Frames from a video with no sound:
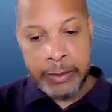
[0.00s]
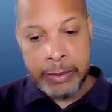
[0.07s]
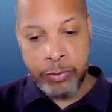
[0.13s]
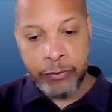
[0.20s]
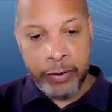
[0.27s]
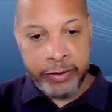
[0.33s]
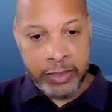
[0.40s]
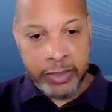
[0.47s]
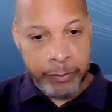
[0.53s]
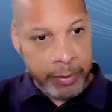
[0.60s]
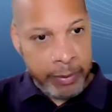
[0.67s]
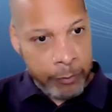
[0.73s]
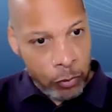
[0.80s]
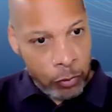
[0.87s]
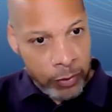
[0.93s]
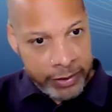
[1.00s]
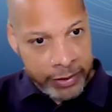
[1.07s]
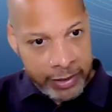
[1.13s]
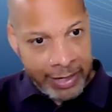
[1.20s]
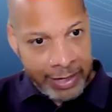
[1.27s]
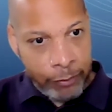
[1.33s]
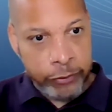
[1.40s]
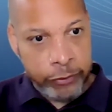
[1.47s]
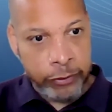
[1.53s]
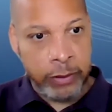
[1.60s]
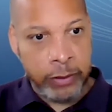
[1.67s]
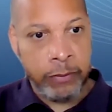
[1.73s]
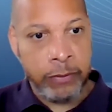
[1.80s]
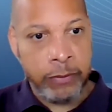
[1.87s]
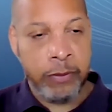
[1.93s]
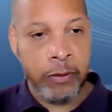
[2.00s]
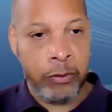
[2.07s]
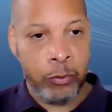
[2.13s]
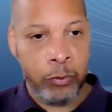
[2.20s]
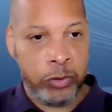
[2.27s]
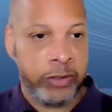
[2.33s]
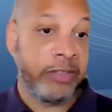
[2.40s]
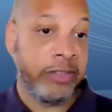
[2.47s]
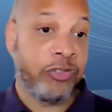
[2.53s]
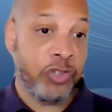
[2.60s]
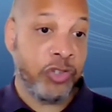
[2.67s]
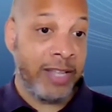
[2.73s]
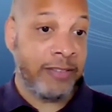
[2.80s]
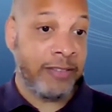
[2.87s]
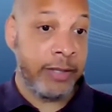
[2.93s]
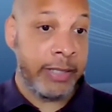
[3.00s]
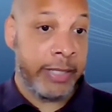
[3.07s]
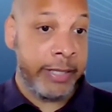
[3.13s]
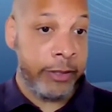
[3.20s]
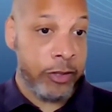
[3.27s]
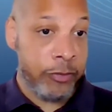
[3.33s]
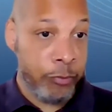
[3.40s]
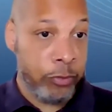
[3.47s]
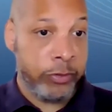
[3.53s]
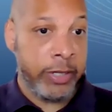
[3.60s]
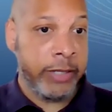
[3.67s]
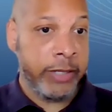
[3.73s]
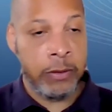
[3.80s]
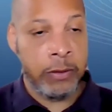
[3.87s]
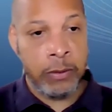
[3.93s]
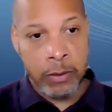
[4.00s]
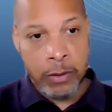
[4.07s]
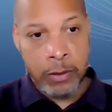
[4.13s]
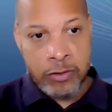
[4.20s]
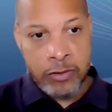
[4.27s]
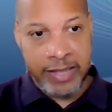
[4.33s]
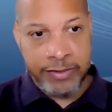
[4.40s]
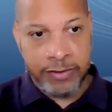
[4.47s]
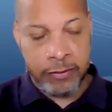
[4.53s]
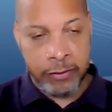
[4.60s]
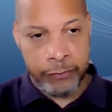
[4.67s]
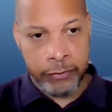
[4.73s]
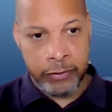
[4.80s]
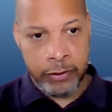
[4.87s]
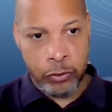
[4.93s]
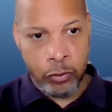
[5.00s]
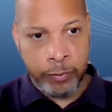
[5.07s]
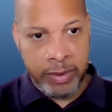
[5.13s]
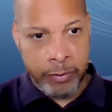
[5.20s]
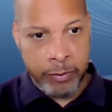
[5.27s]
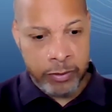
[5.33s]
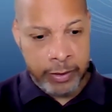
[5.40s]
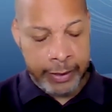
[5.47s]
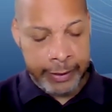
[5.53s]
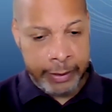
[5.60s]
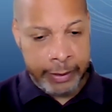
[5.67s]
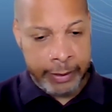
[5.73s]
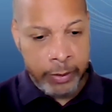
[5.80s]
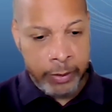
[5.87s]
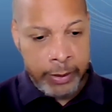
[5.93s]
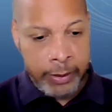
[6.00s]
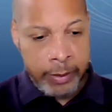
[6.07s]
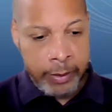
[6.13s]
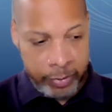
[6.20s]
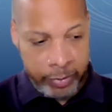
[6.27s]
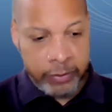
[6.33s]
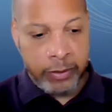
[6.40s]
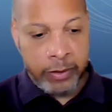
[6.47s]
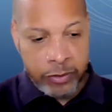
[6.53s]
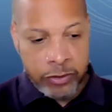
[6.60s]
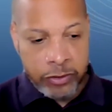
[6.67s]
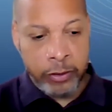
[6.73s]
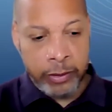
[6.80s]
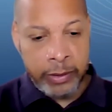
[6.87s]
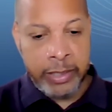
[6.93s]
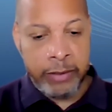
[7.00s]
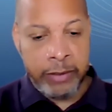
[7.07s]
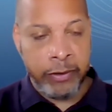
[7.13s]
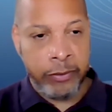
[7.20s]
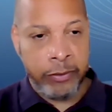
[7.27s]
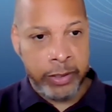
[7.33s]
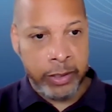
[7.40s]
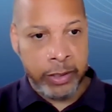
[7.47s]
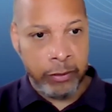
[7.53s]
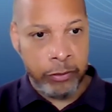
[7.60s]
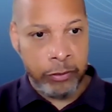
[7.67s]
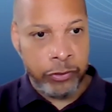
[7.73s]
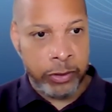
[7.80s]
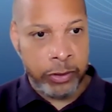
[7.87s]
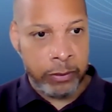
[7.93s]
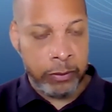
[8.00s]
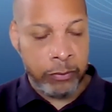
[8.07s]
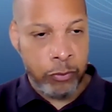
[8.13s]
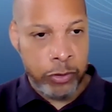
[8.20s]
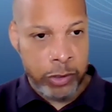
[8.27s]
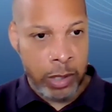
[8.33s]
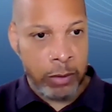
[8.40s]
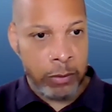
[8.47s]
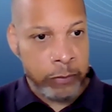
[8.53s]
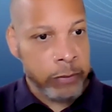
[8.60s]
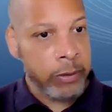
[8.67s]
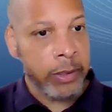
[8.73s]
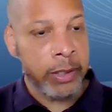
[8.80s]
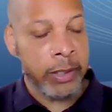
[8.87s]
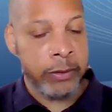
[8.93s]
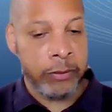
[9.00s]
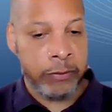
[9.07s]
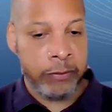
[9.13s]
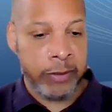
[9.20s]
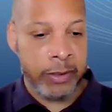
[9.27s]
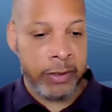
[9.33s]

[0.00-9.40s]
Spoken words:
providing a bit more granularity on what it is genetically that's predicting sensitivity to abemaciclib. But certainly a very encouraging result. And